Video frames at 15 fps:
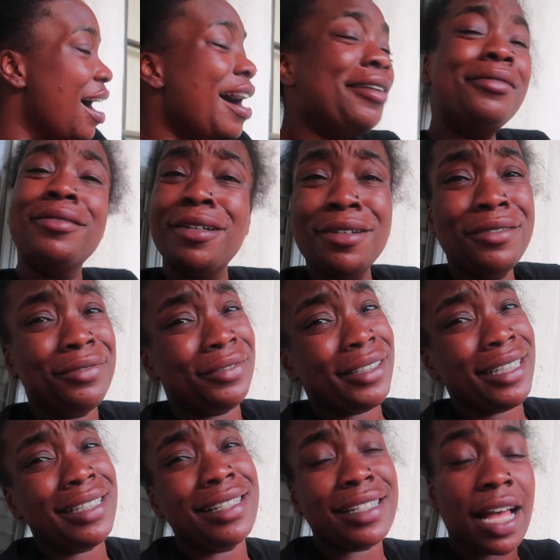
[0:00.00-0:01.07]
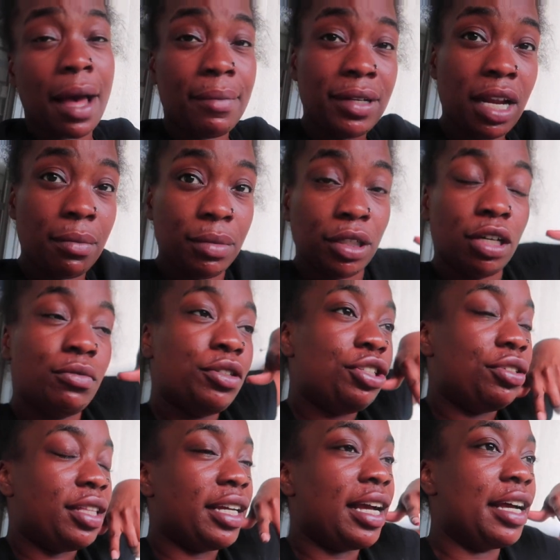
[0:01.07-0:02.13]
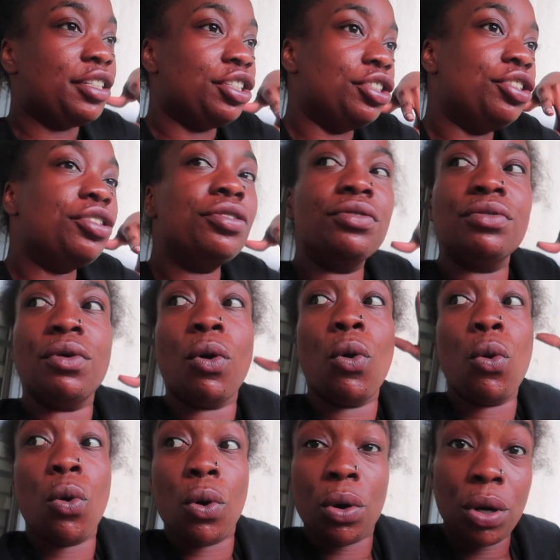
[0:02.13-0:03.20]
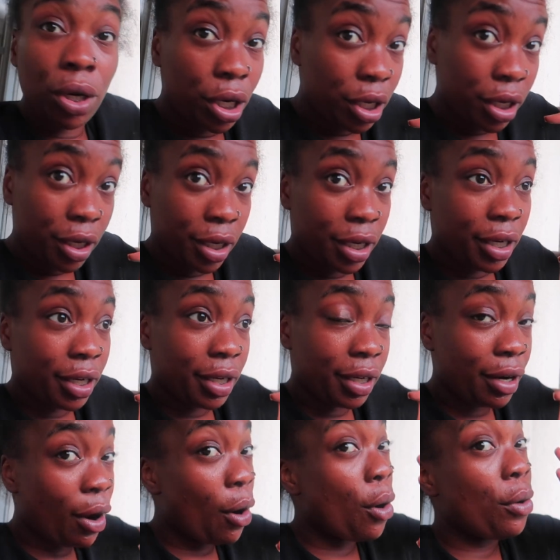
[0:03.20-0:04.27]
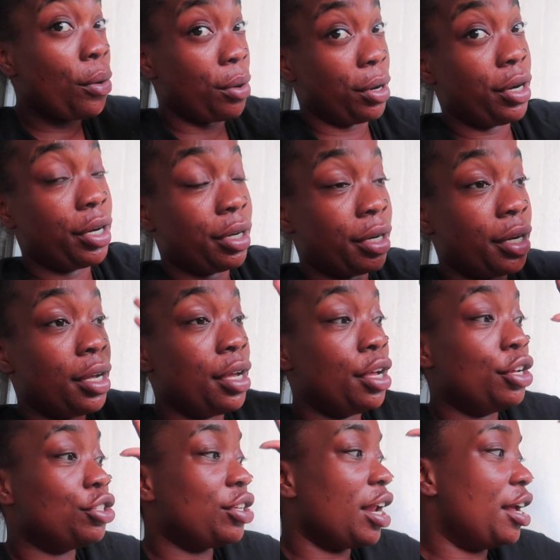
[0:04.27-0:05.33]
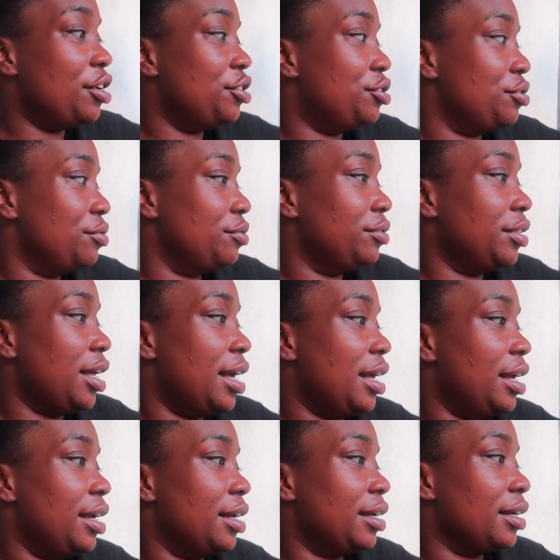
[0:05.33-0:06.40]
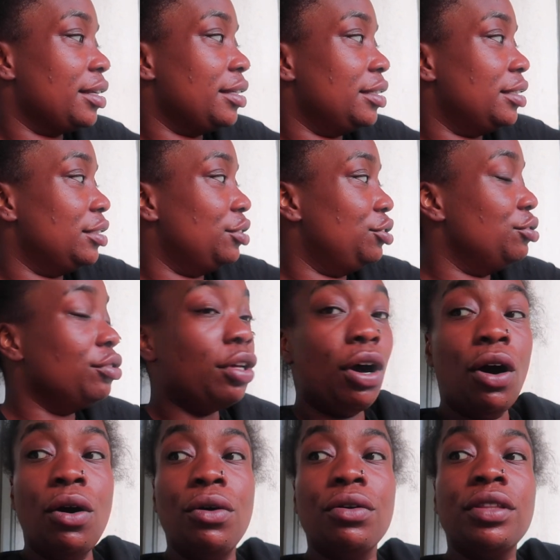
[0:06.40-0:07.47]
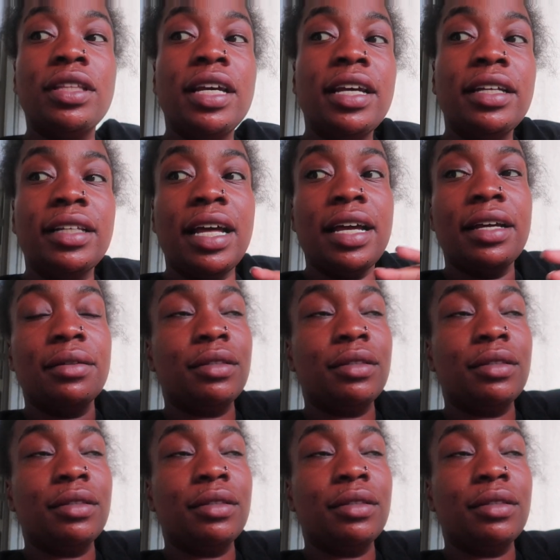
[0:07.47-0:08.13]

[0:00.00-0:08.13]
I don't know, friends. Comment down below what you think I should do, or or should I do like do the whole thing, like